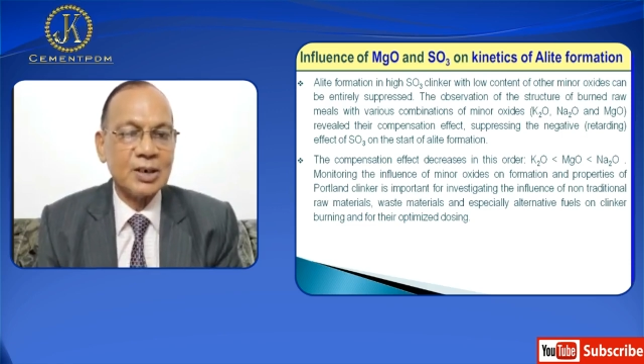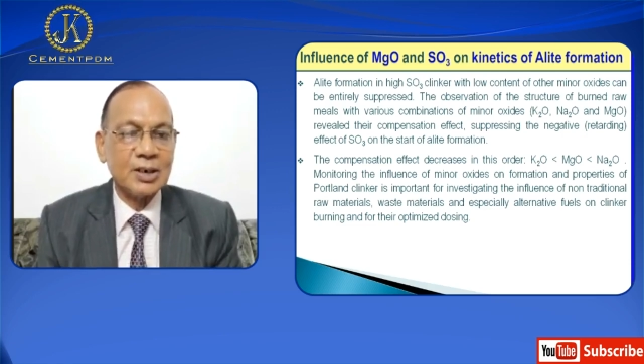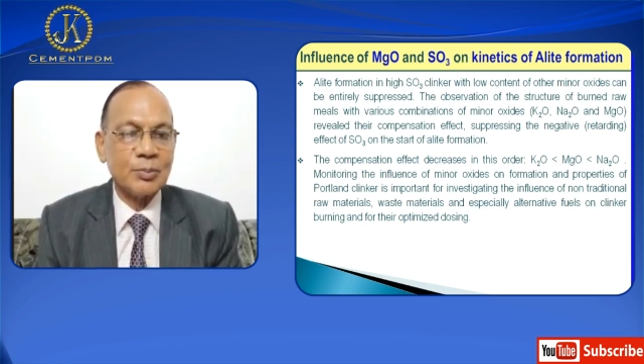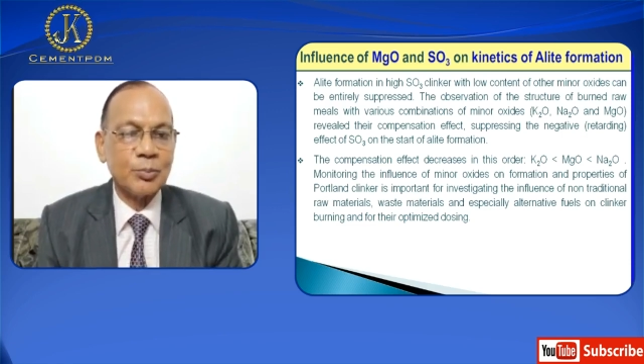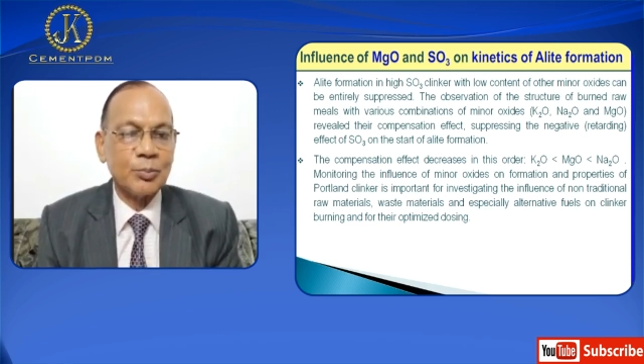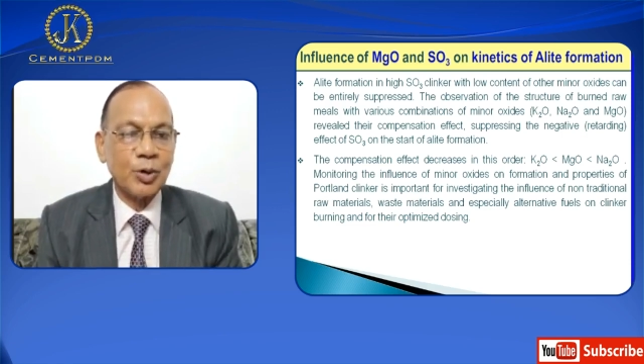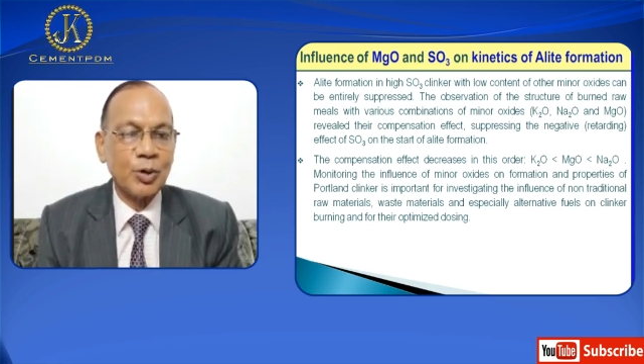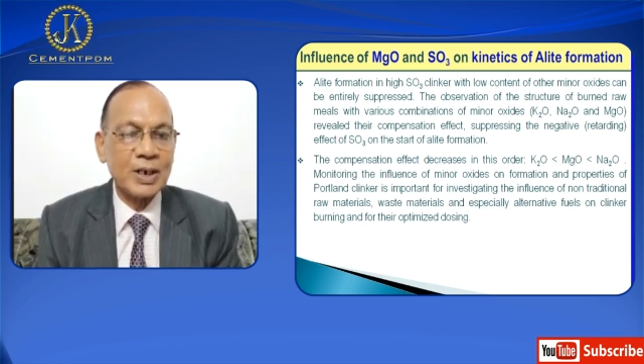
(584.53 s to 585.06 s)

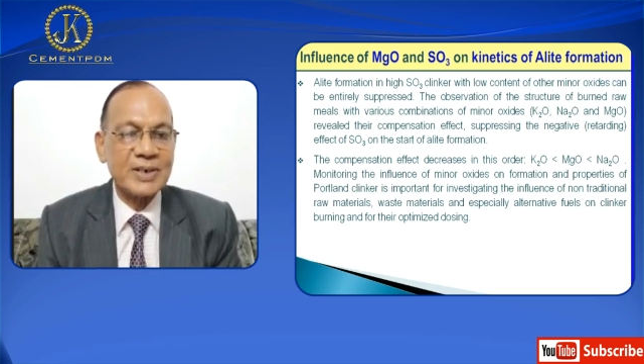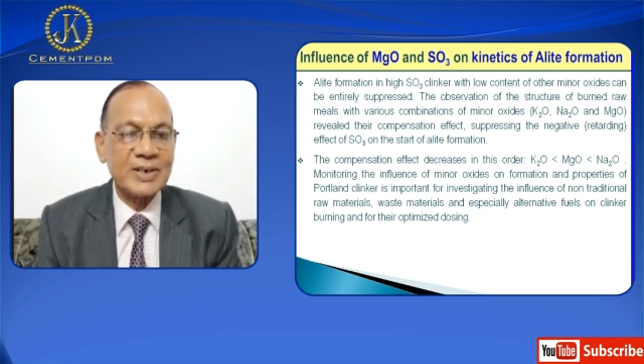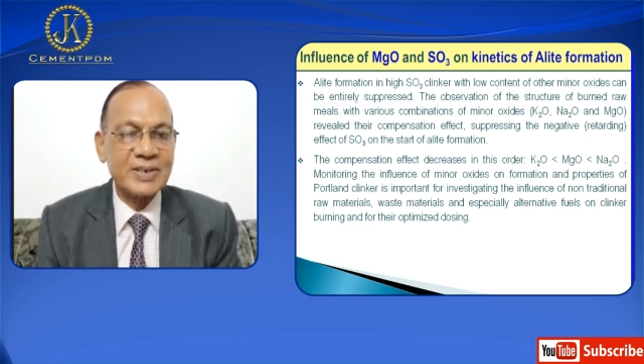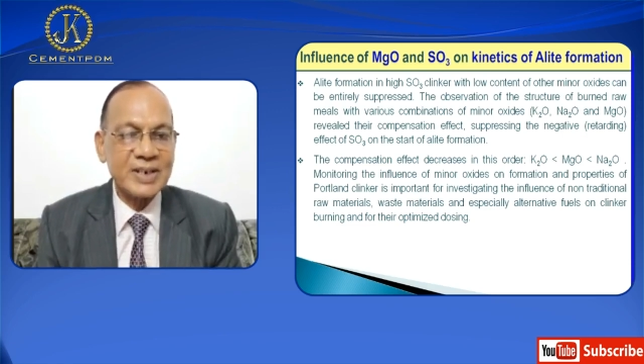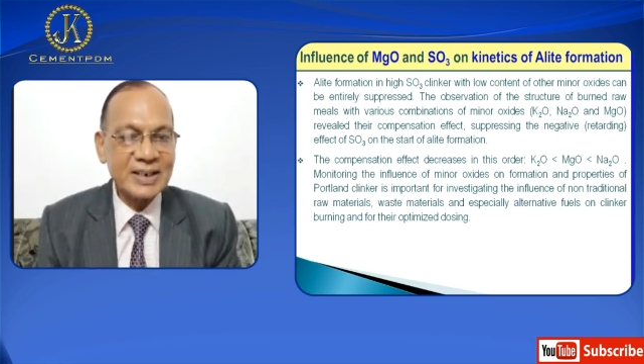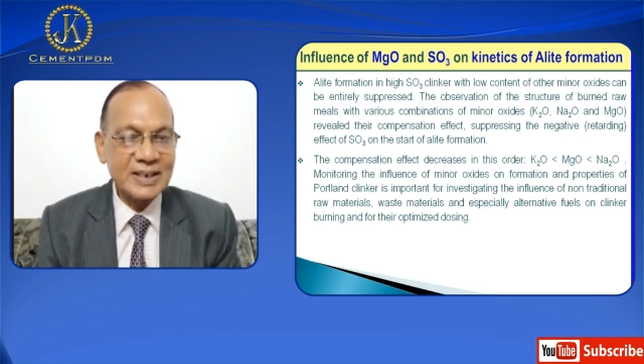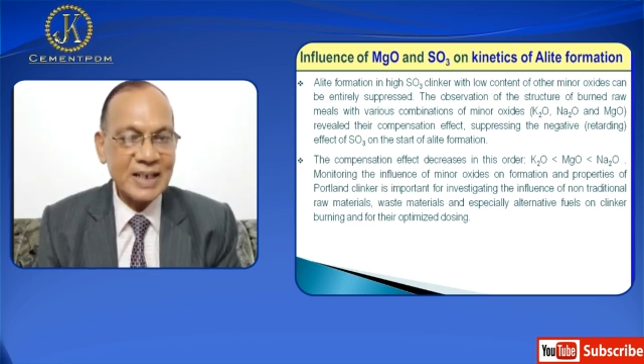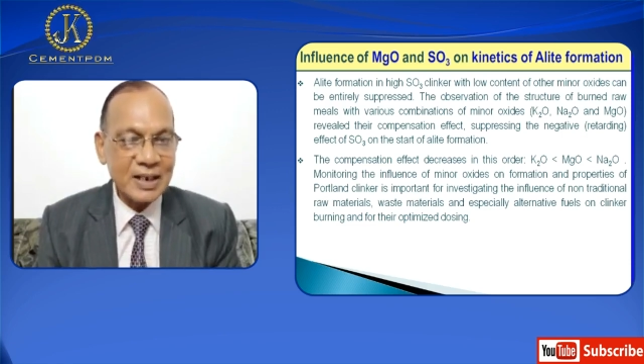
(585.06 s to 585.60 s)

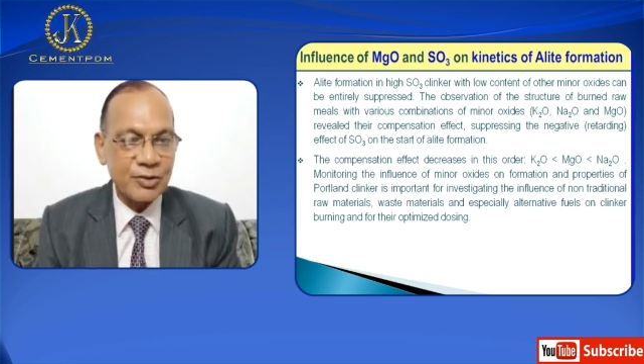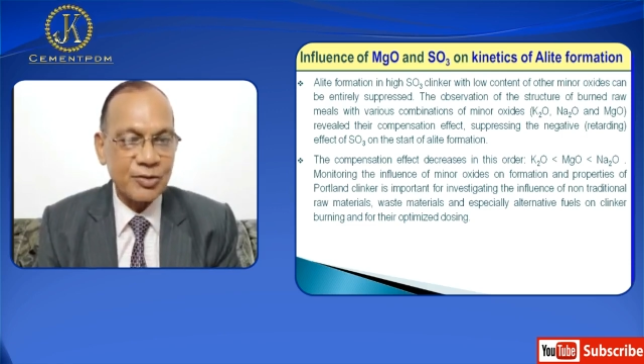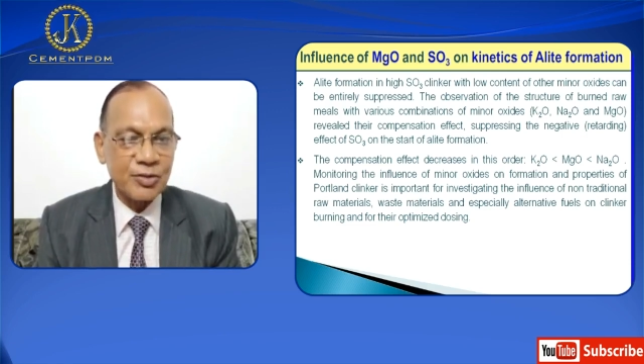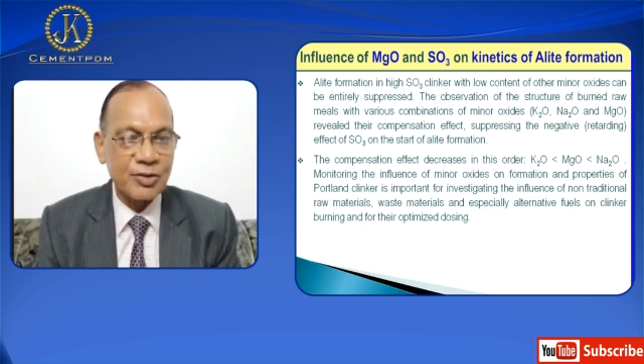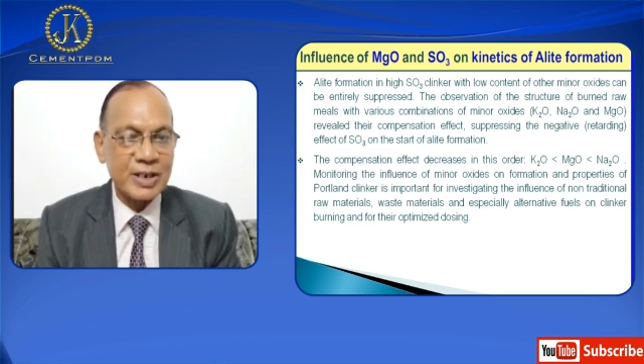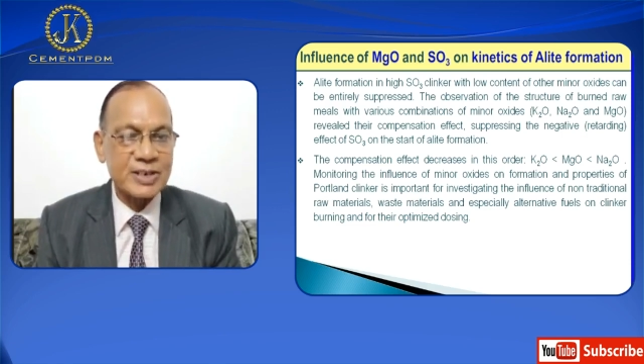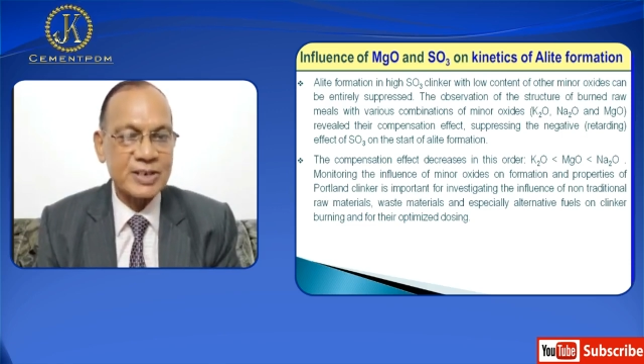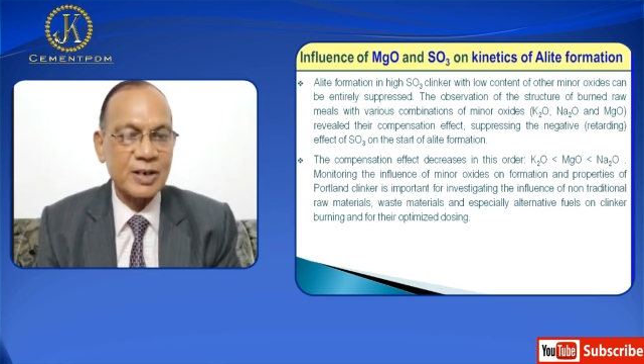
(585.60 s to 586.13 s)
Monitoring the
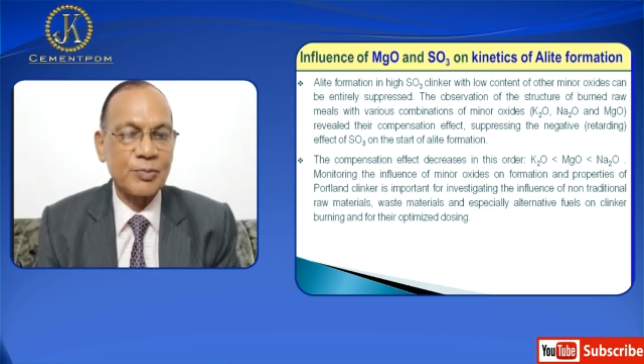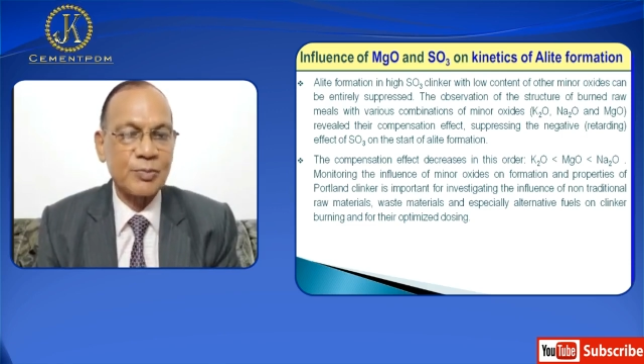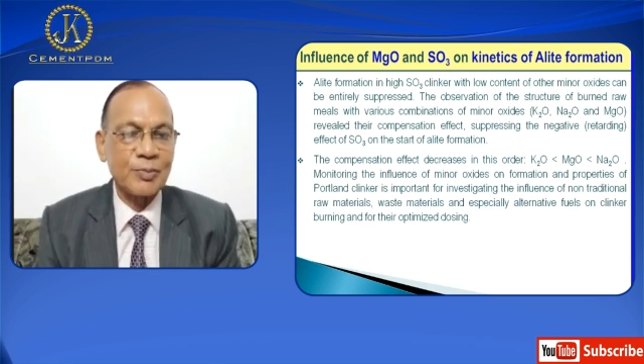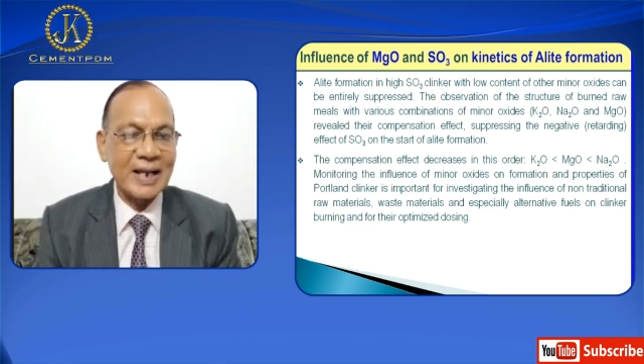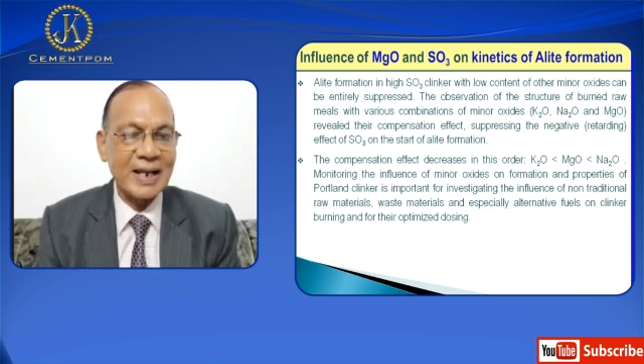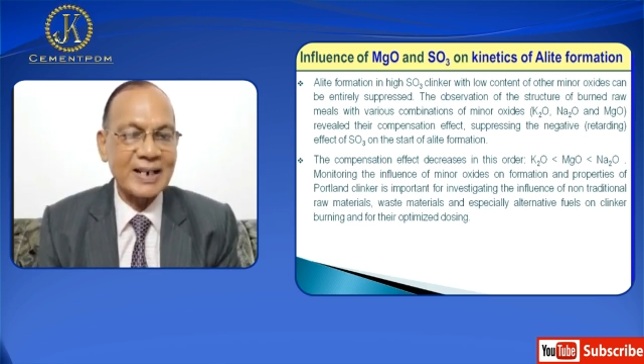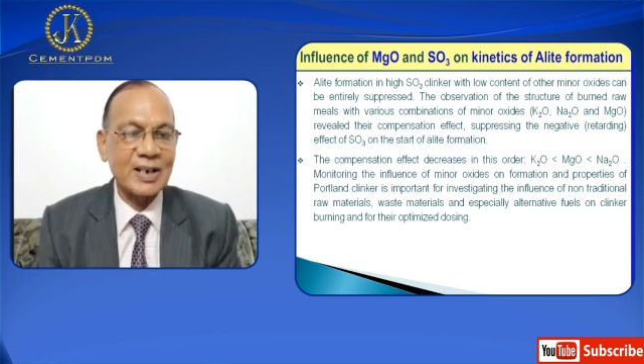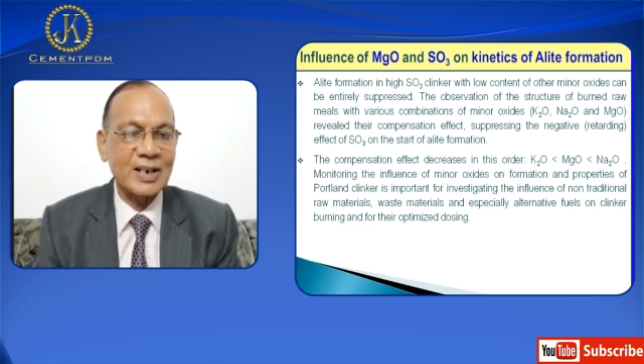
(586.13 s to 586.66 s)
influence of
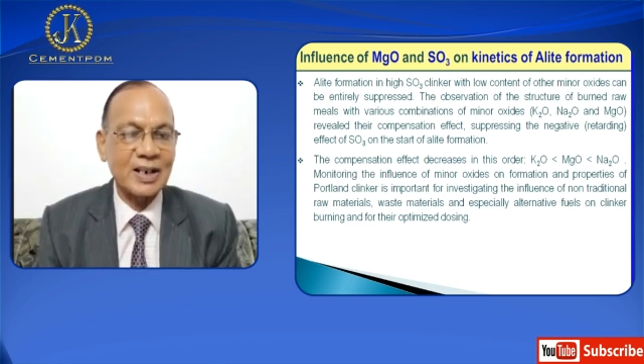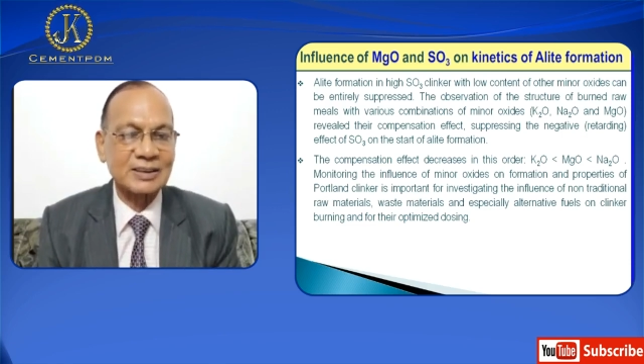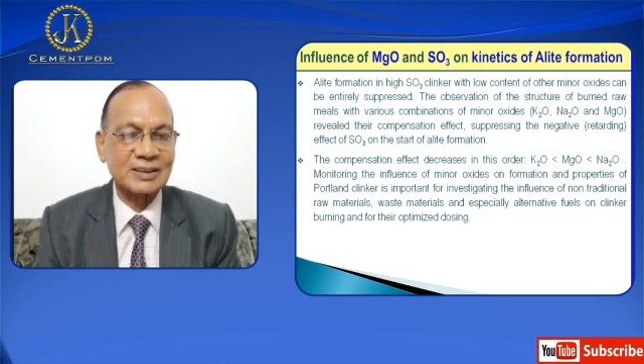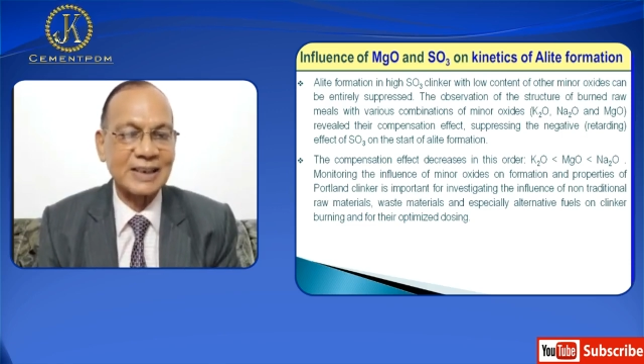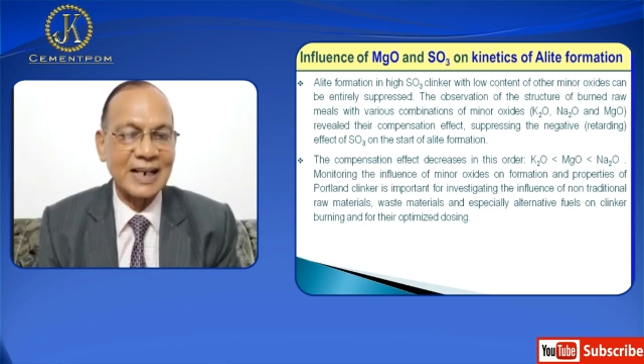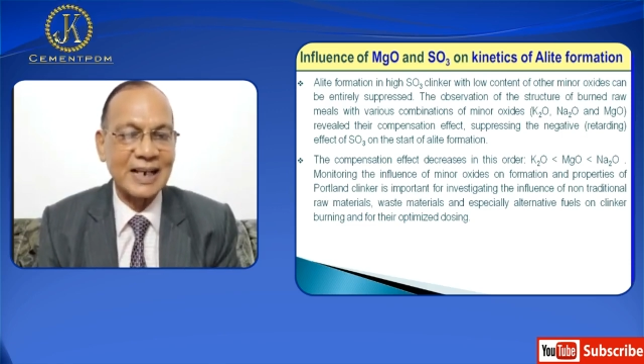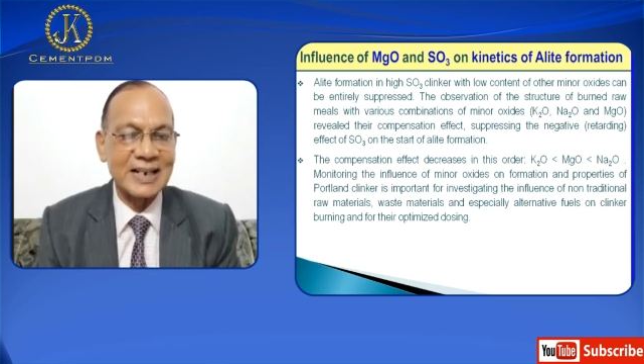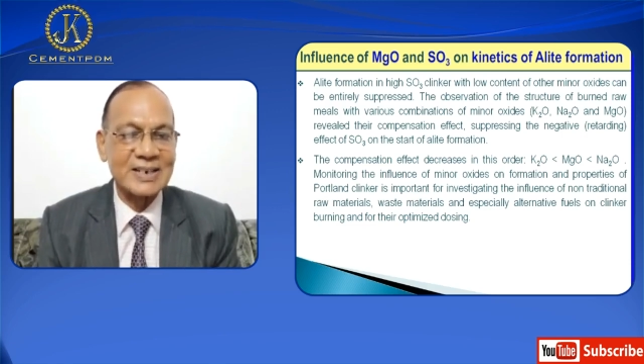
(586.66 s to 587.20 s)
minor
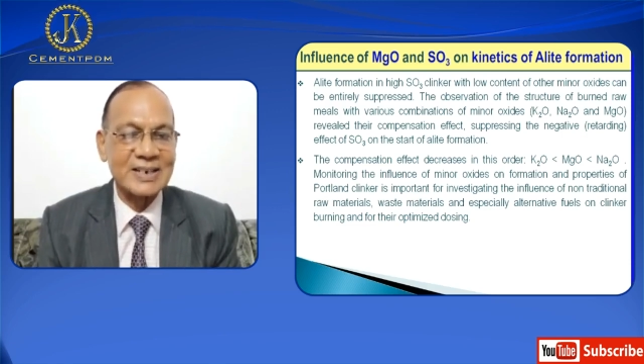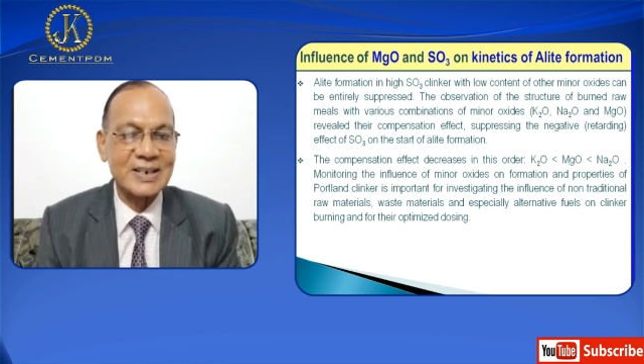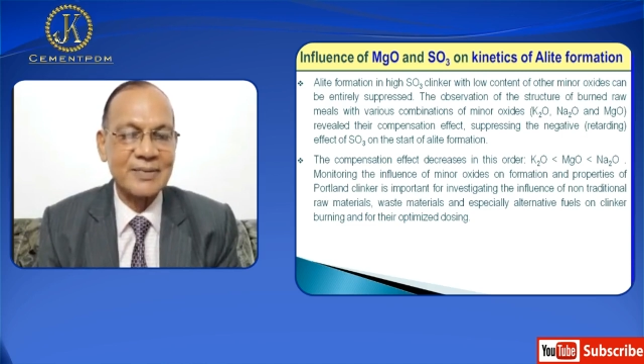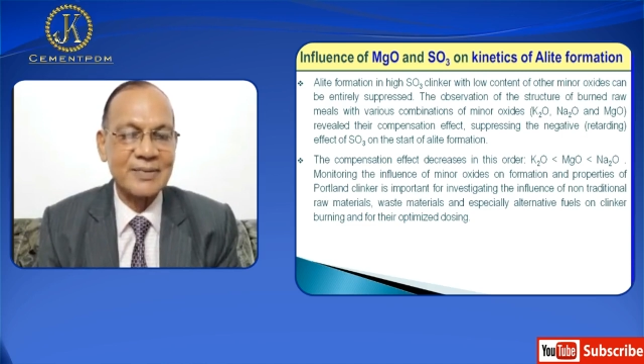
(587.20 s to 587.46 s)
oxides